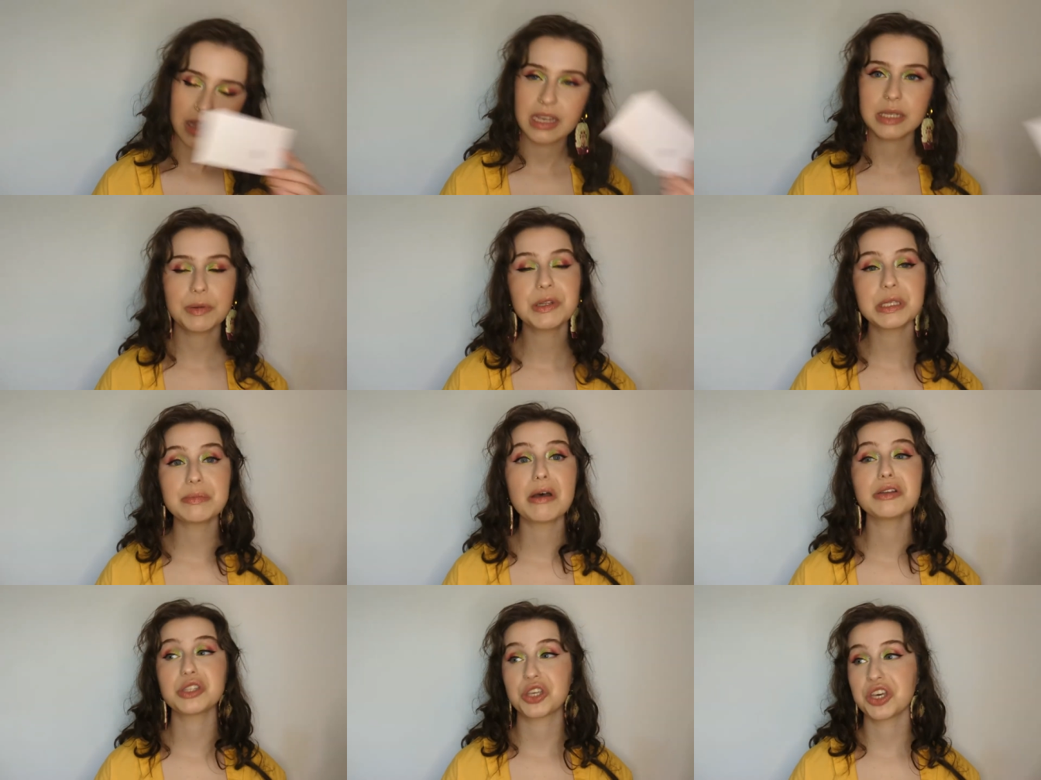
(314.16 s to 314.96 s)
This one
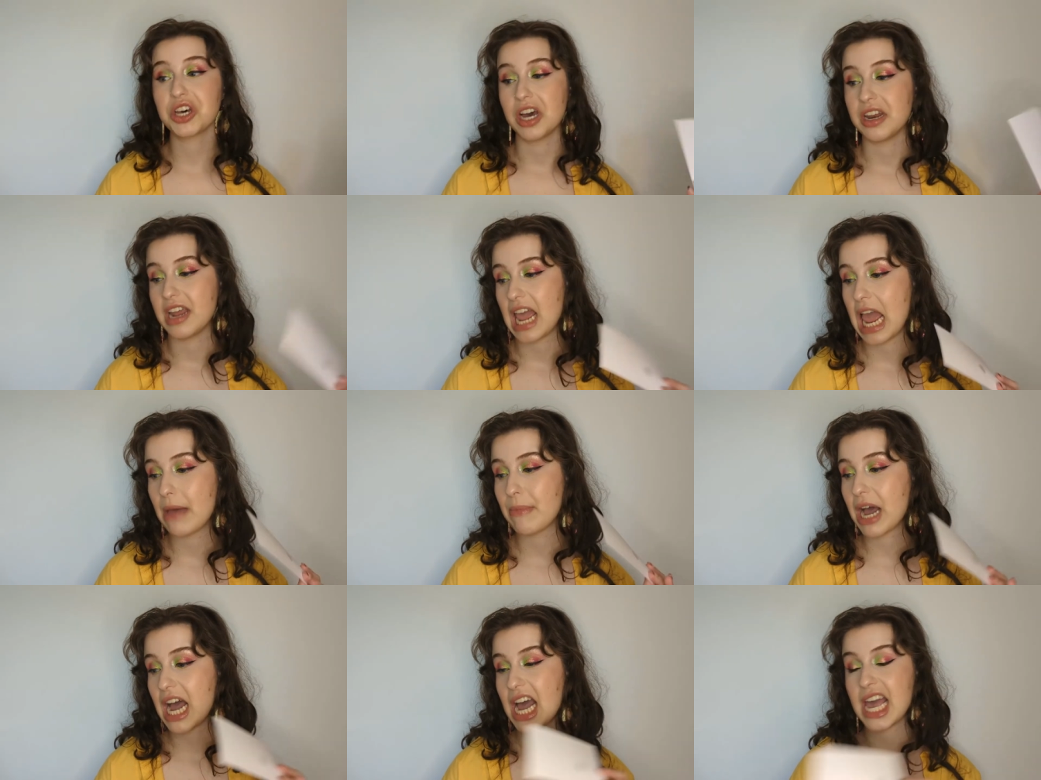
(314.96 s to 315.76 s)
smells good.
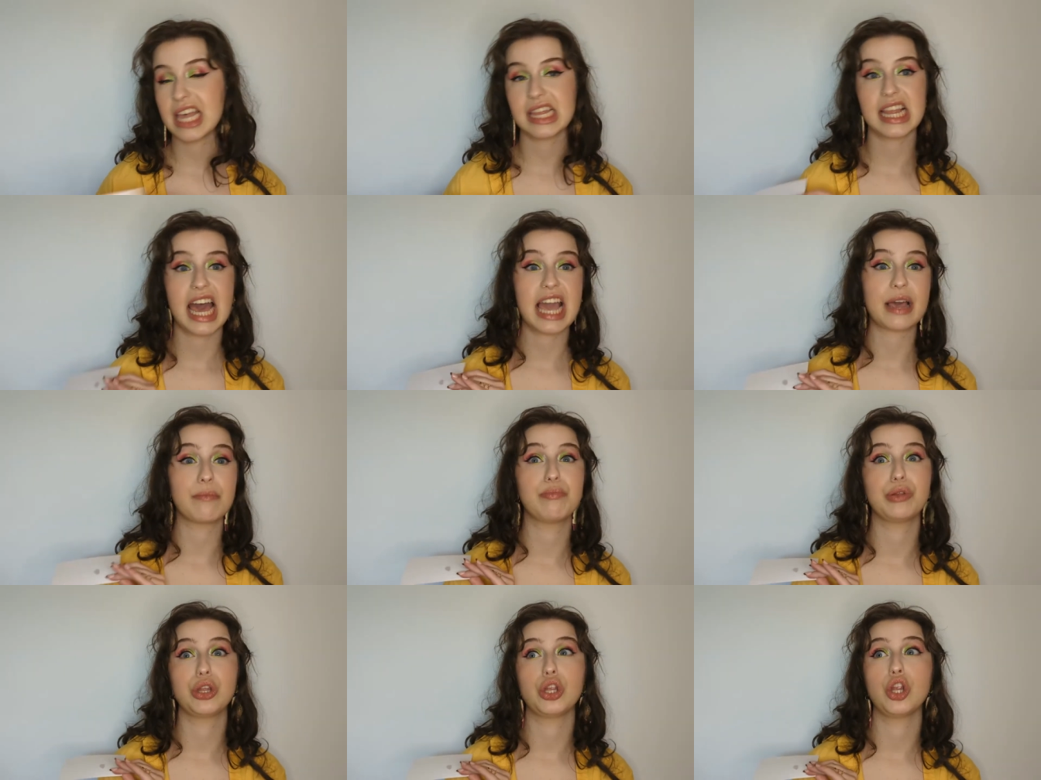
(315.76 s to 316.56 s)
Am I
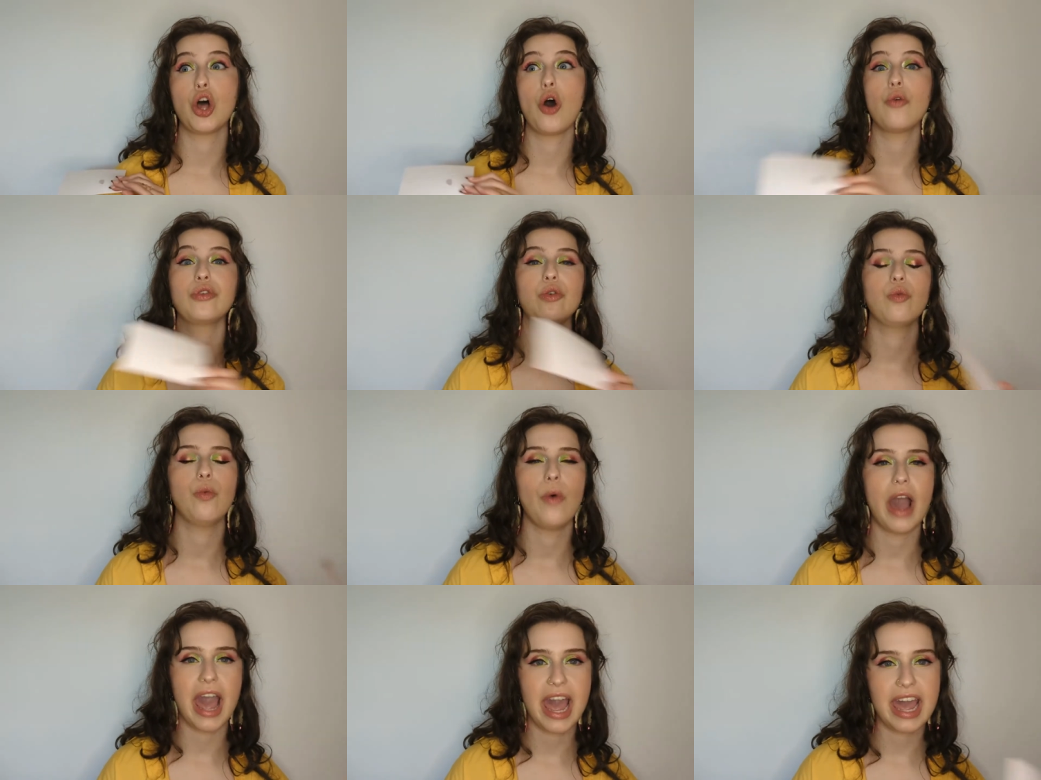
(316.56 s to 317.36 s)
like blown
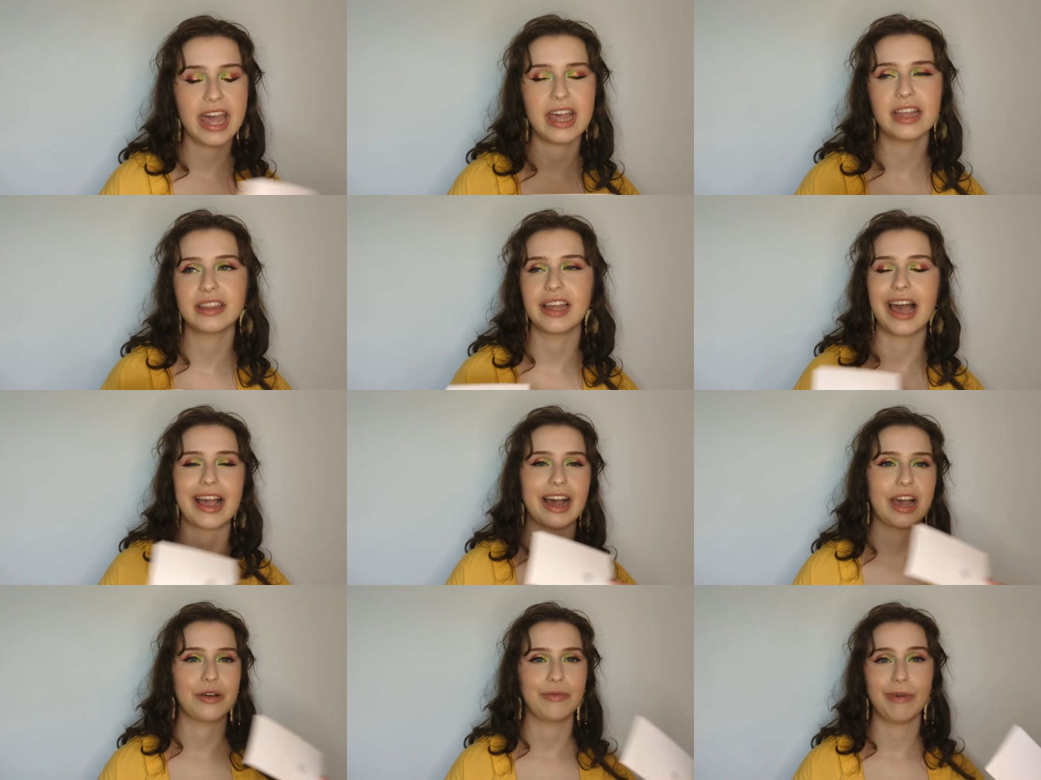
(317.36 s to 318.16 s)
away
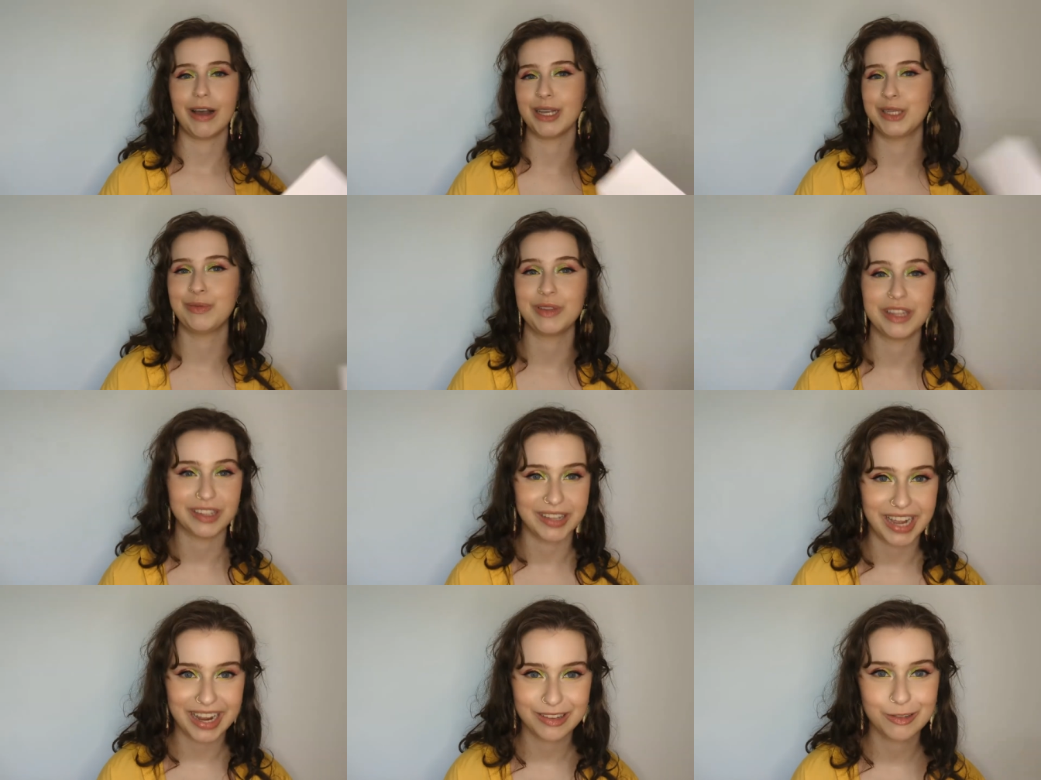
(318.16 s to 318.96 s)
like I was with the
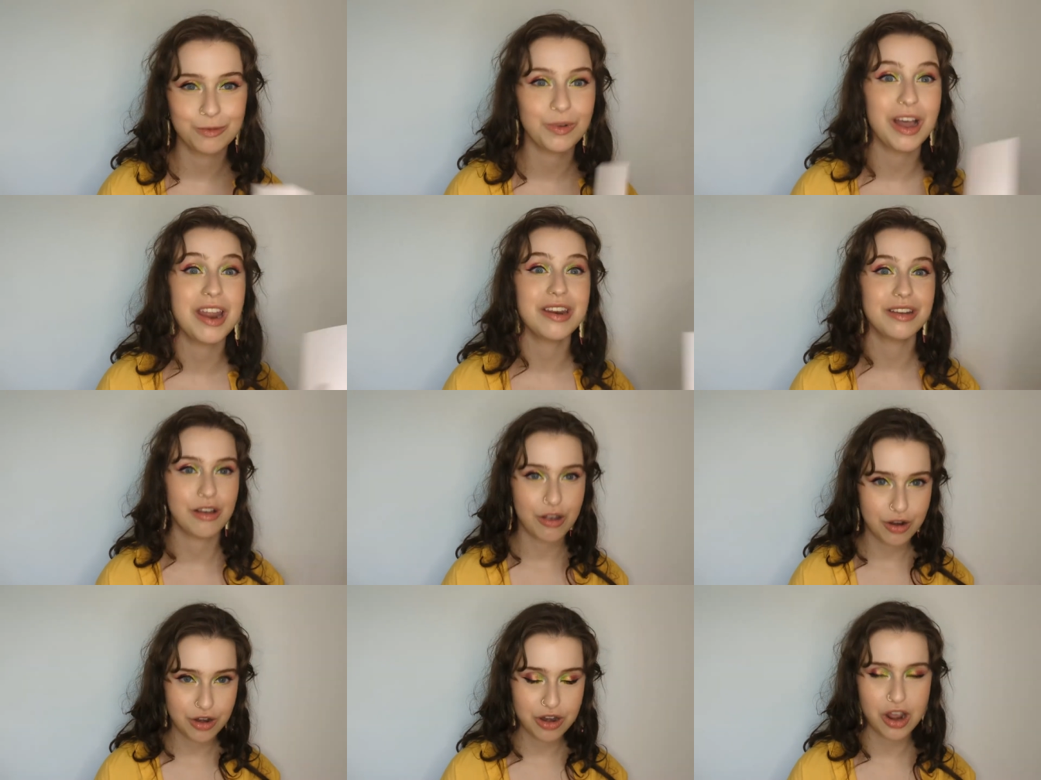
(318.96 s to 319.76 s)
last one?
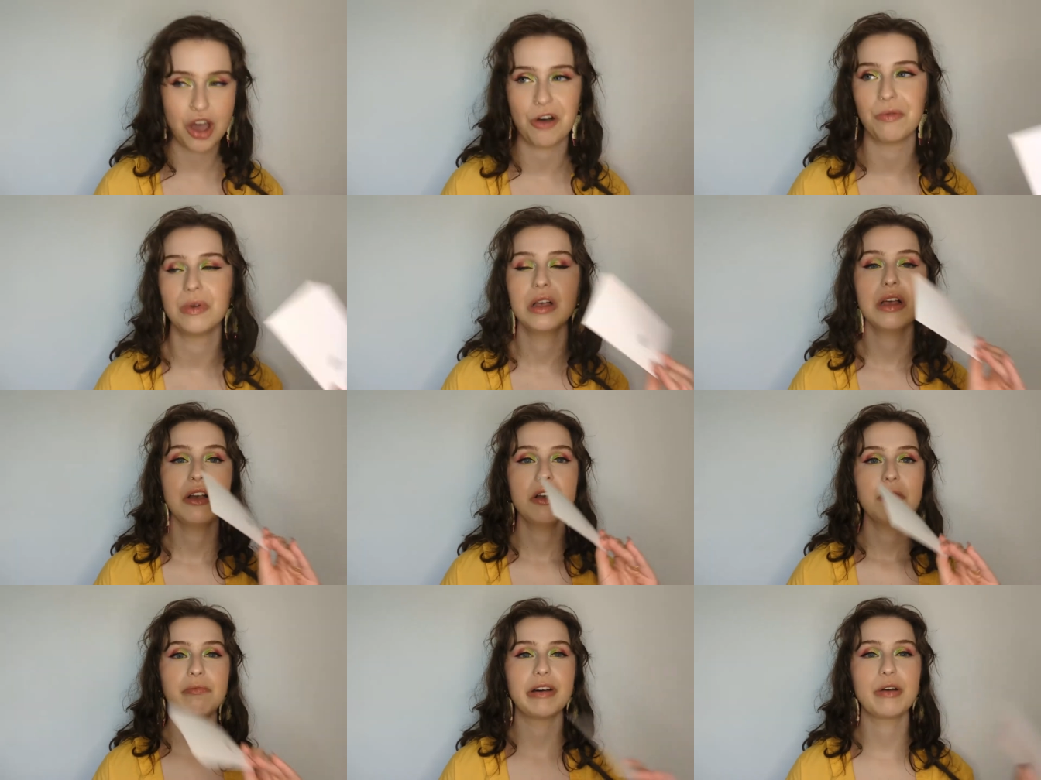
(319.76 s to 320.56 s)
No.
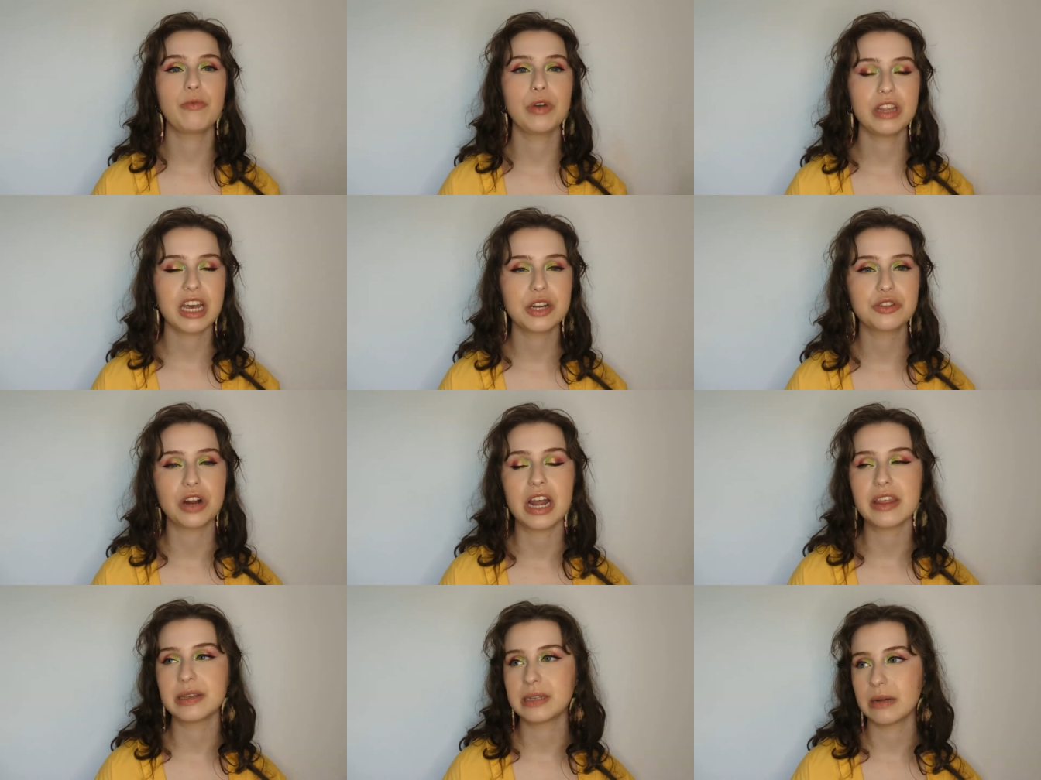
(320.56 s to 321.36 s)
But will I
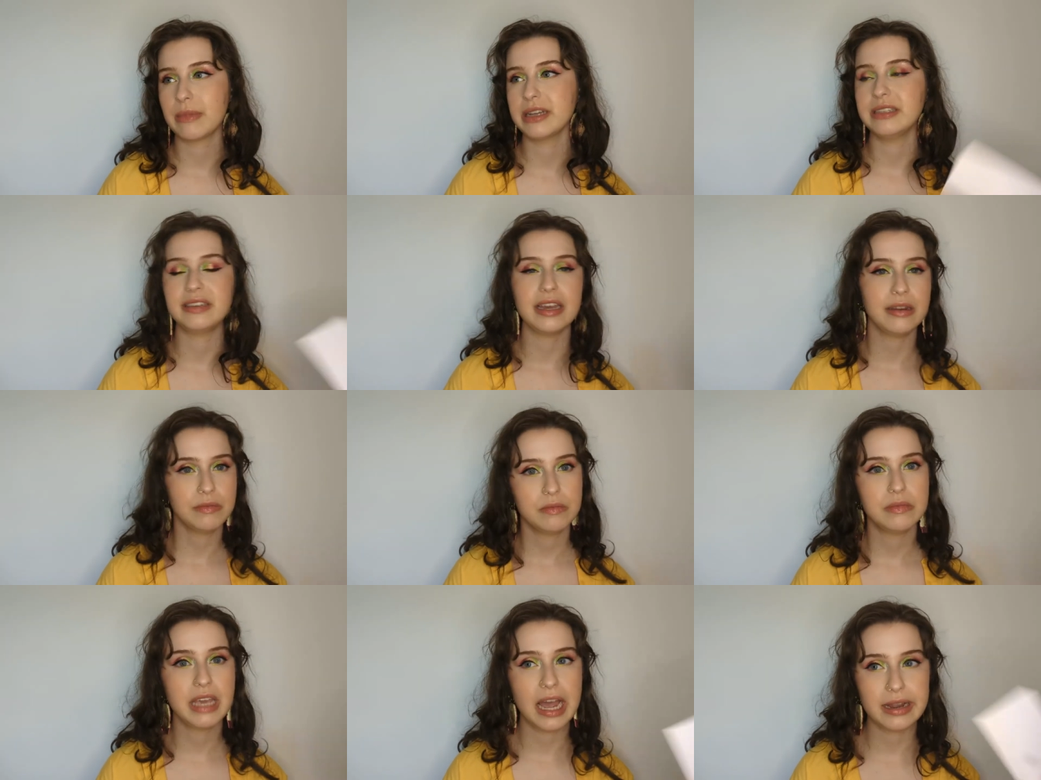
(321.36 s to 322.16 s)
try this on my skin?
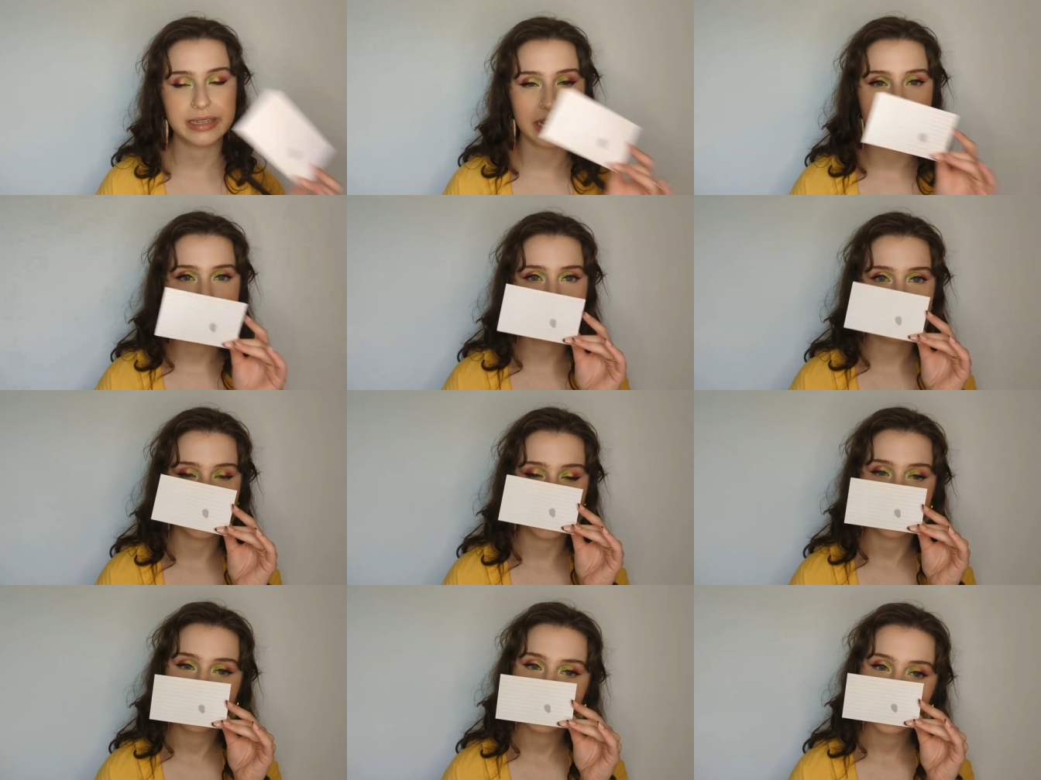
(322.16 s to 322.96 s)
Yeah,
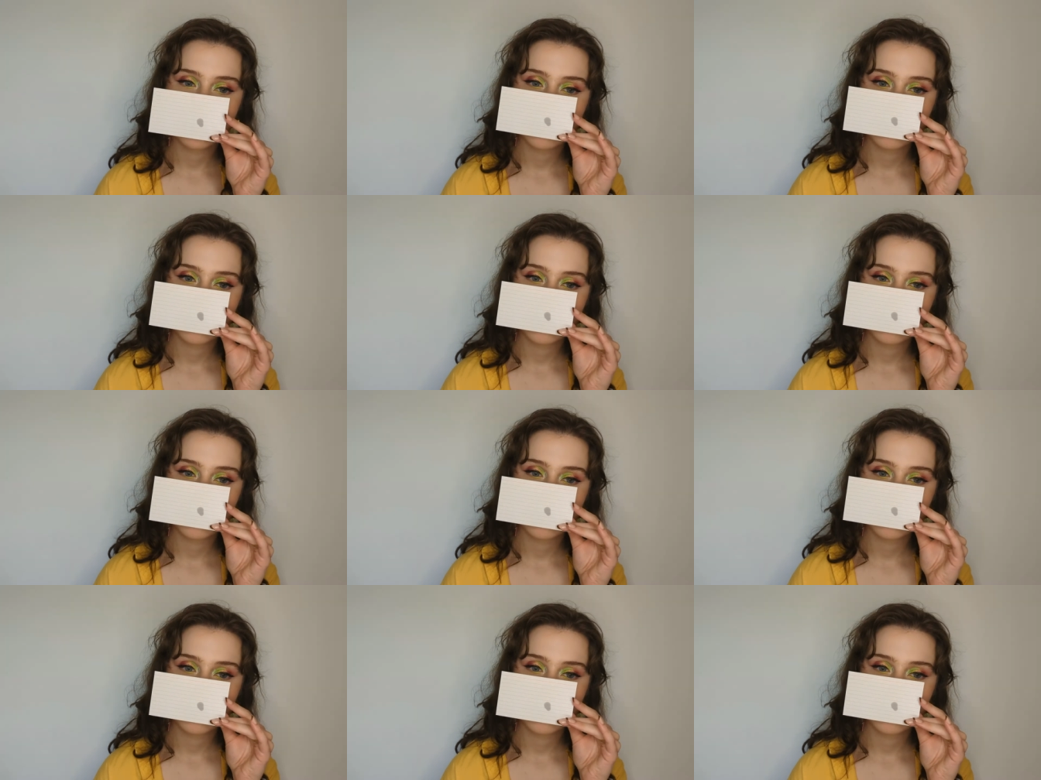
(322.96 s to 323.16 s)
definitely.